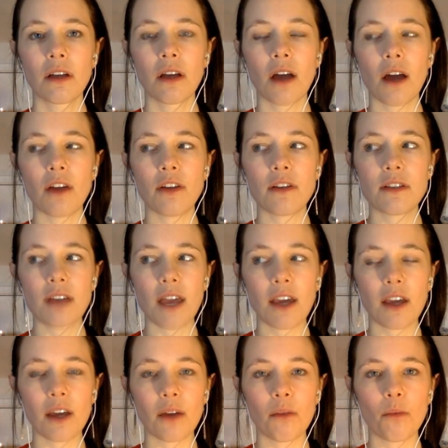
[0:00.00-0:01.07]
And you
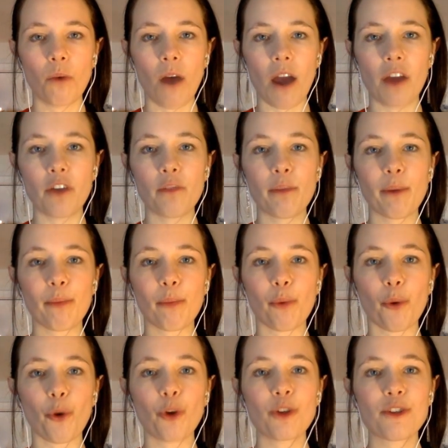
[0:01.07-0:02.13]
take in where you've been
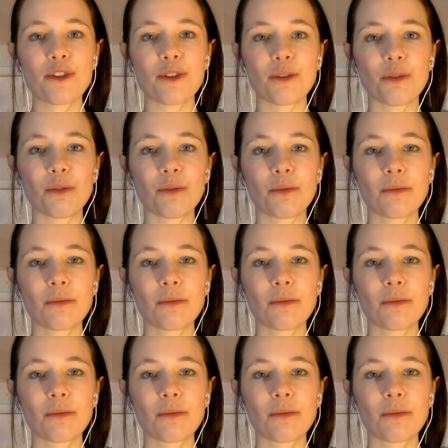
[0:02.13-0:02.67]
brought to.